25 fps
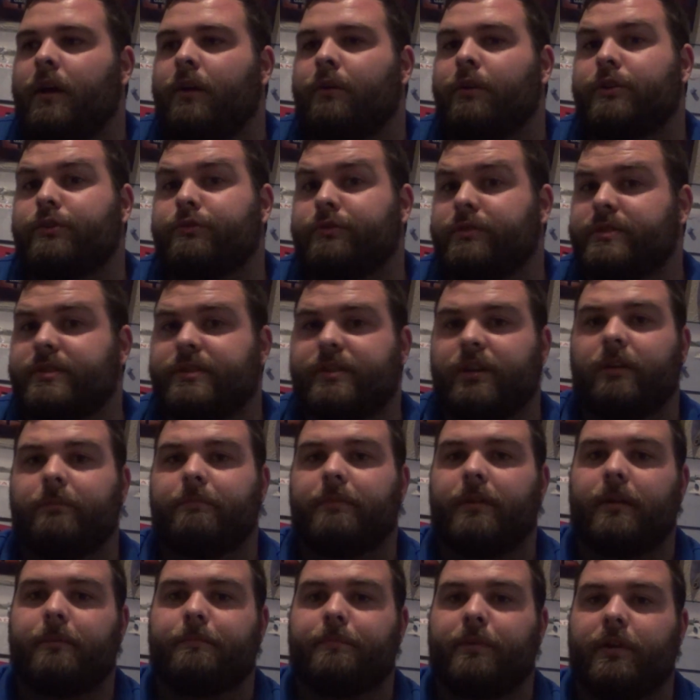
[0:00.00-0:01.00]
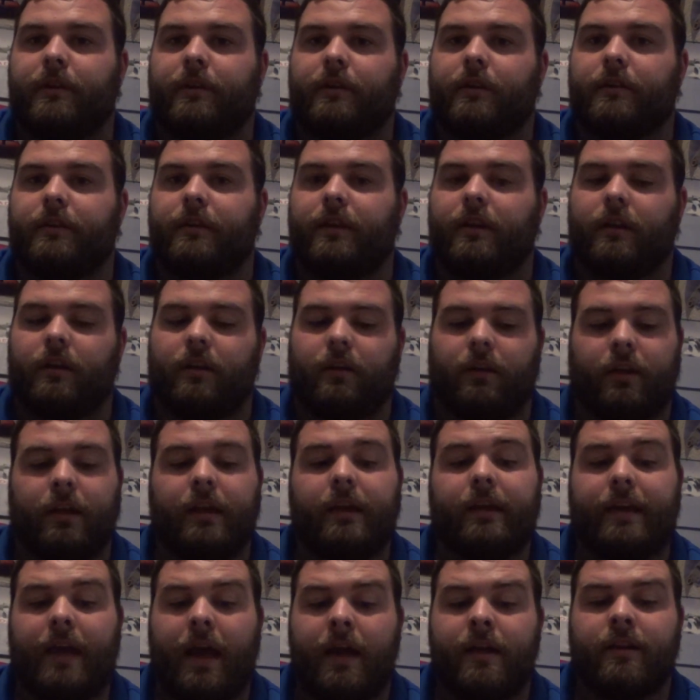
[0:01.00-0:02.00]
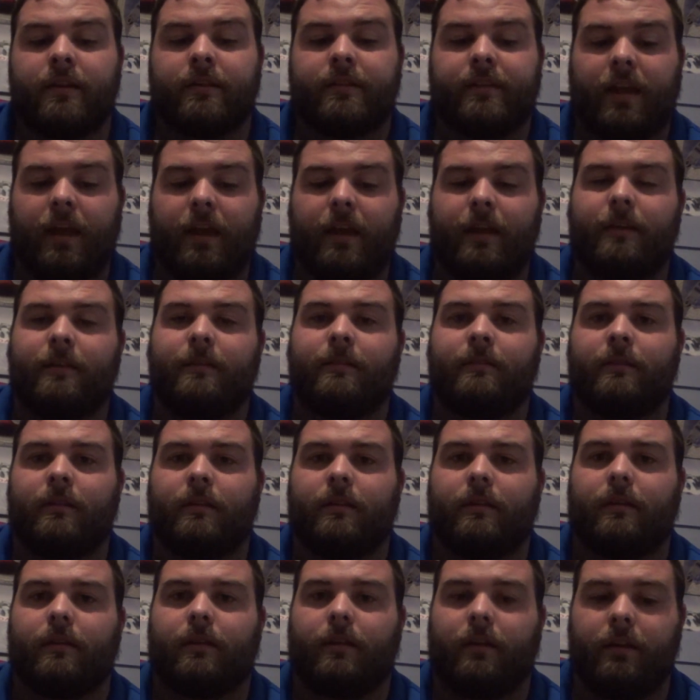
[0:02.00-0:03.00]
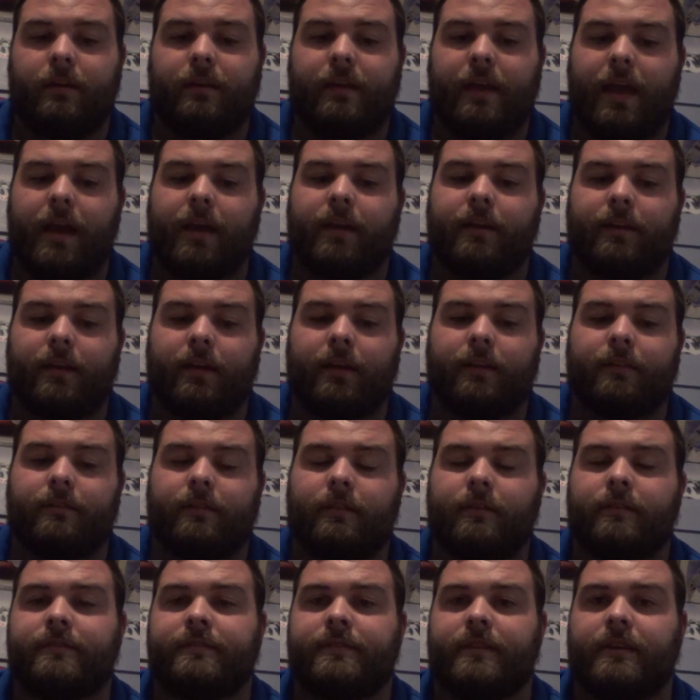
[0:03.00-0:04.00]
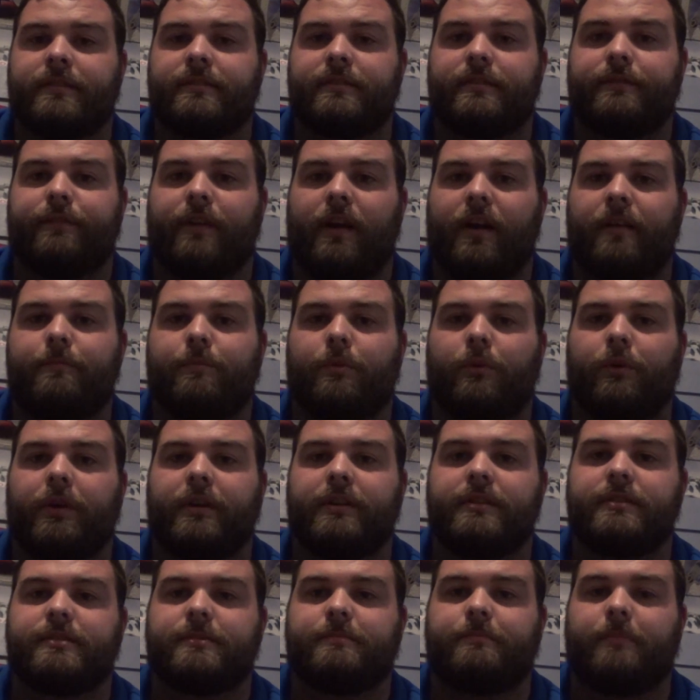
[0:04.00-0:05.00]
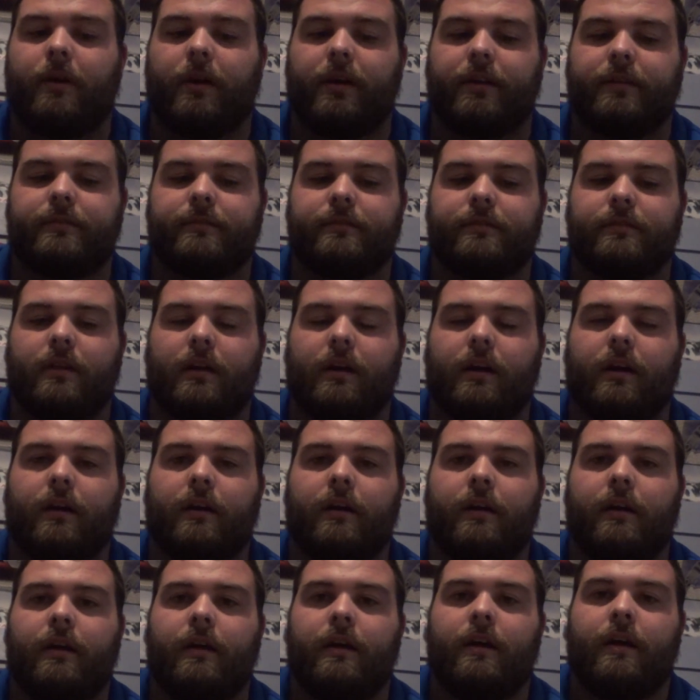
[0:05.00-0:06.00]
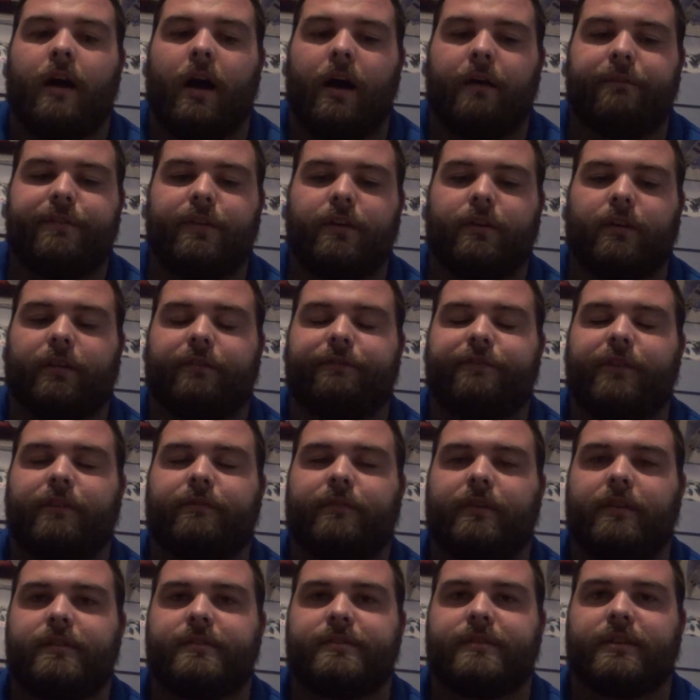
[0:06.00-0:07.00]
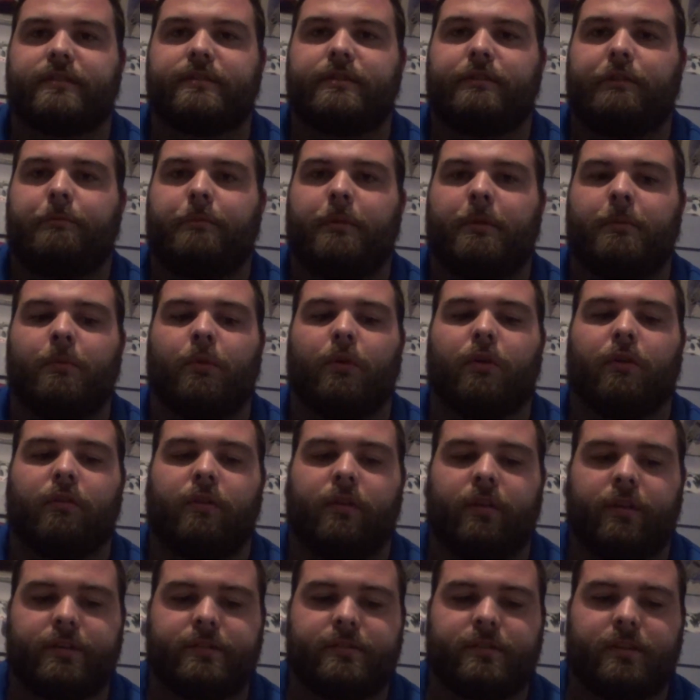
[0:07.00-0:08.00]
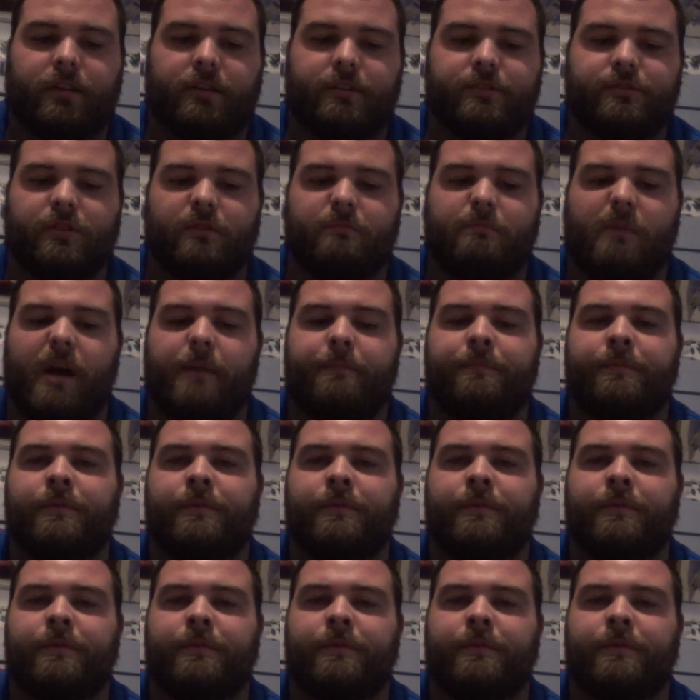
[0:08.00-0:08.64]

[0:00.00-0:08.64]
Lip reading: which would still be a pretty good year. He can't get the 65 points, but I feel like 50 to 60 would be more realistic. So my